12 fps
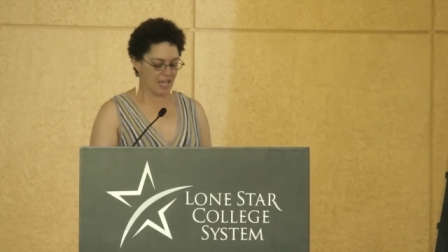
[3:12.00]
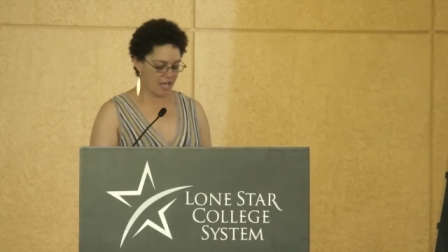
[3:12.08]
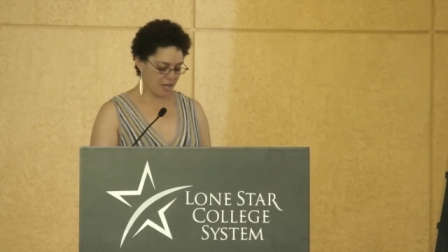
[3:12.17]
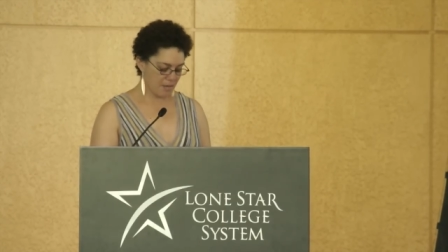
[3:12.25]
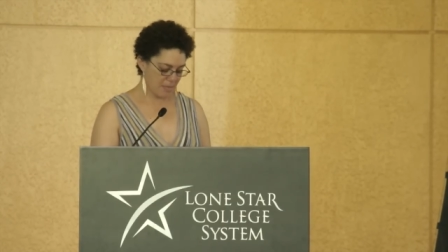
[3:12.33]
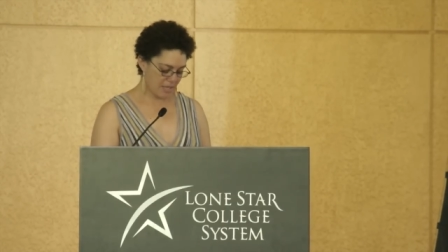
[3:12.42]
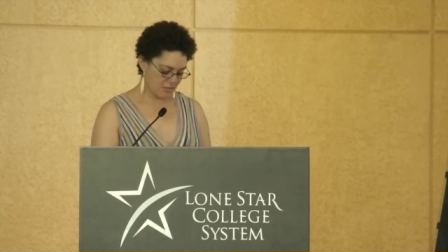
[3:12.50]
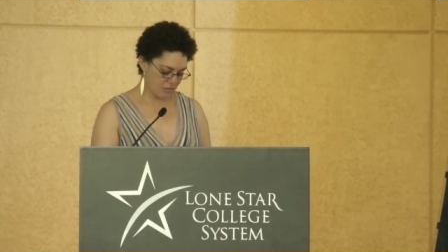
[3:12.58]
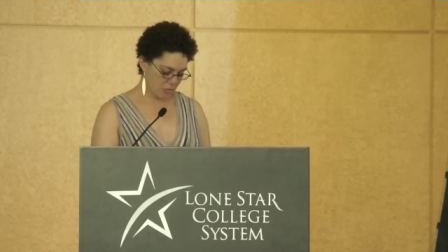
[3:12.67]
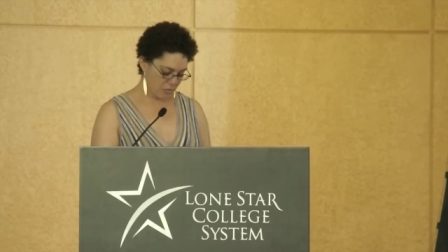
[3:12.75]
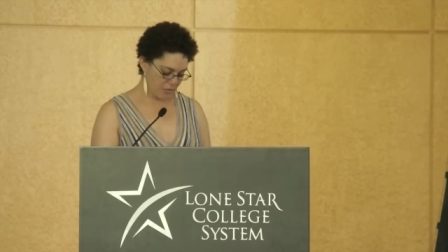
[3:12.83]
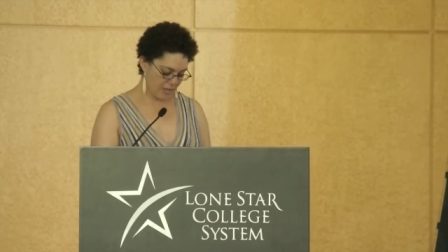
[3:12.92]
And
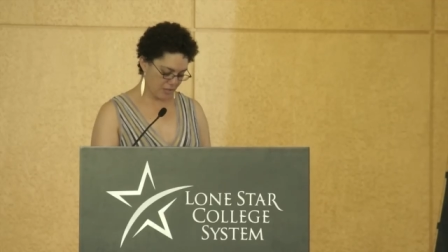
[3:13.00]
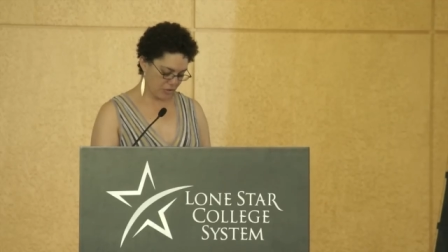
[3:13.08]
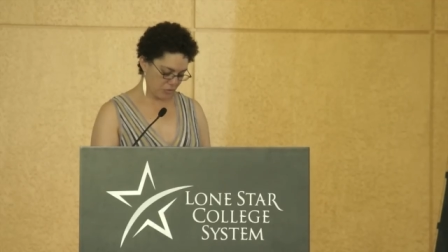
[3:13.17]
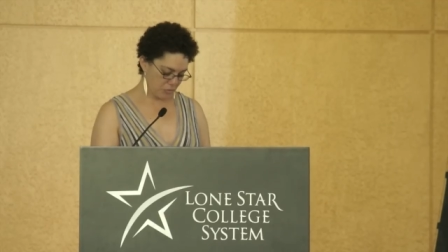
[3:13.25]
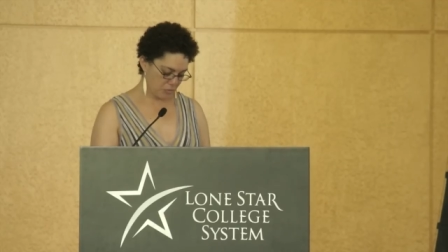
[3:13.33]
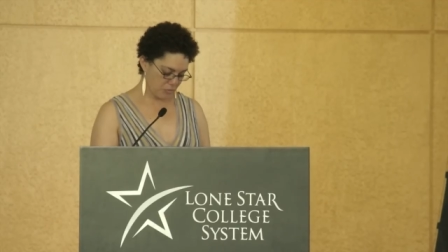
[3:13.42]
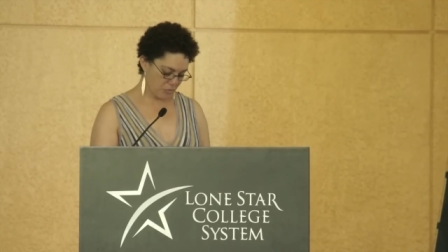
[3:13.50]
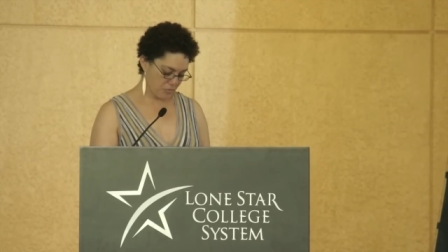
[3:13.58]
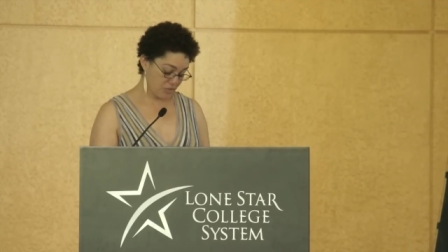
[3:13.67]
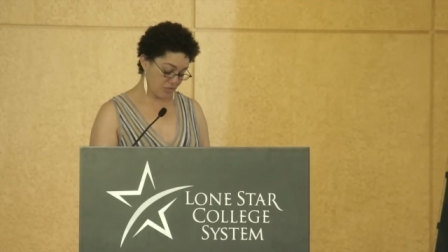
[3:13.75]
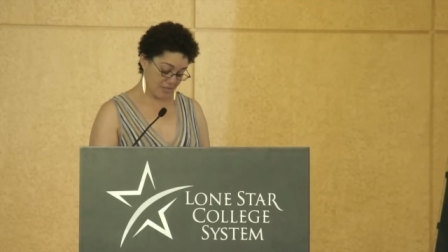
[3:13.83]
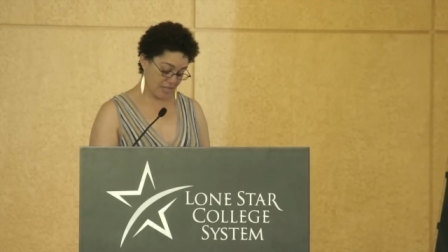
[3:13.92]
so thank
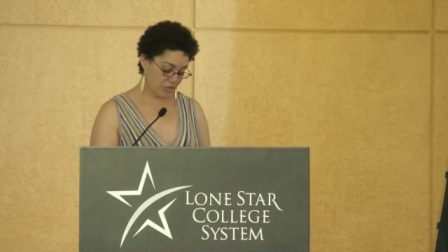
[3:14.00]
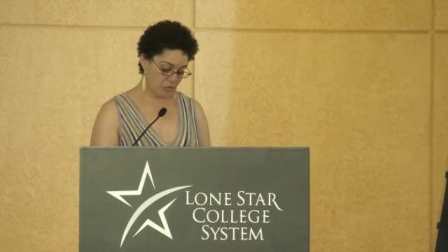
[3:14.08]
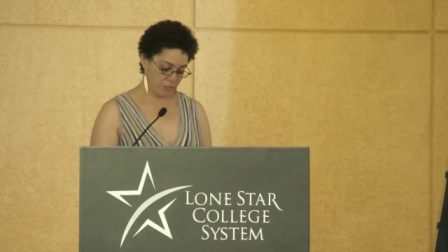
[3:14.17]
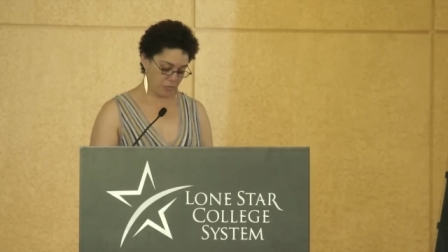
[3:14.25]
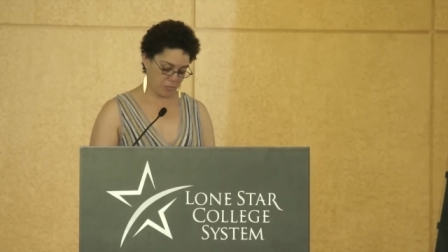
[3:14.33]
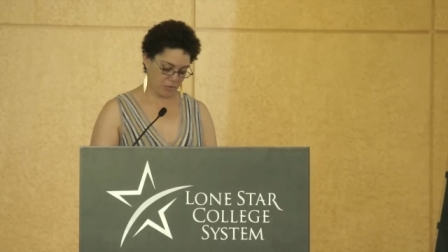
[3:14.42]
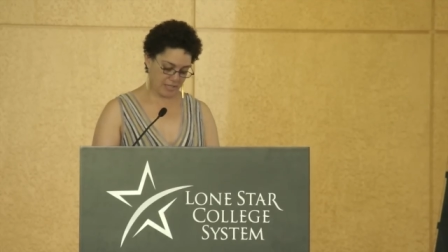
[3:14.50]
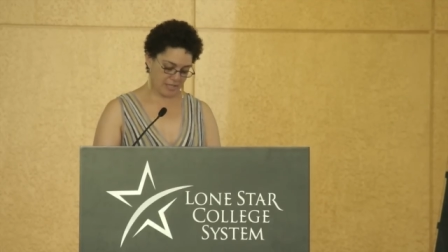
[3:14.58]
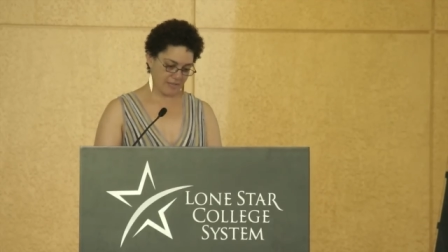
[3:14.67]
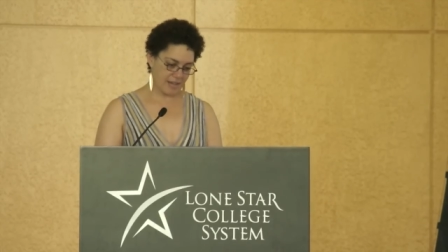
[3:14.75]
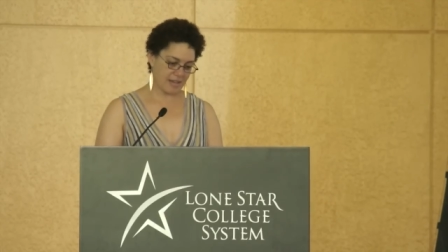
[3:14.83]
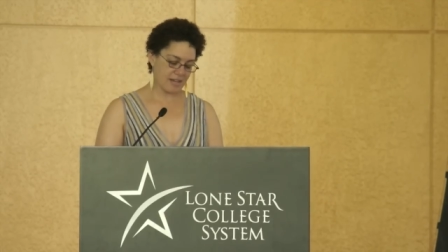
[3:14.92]
you for
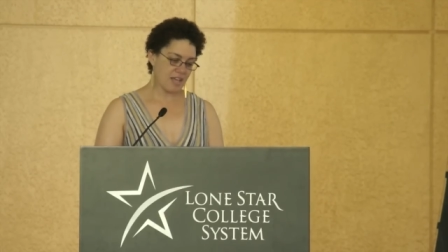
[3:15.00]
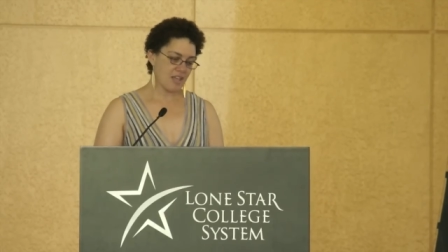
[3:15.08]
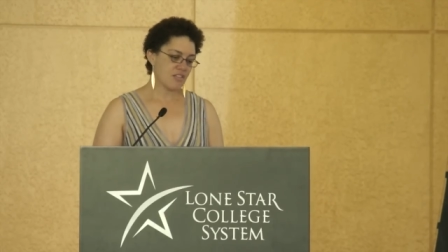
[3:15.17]
bringing that.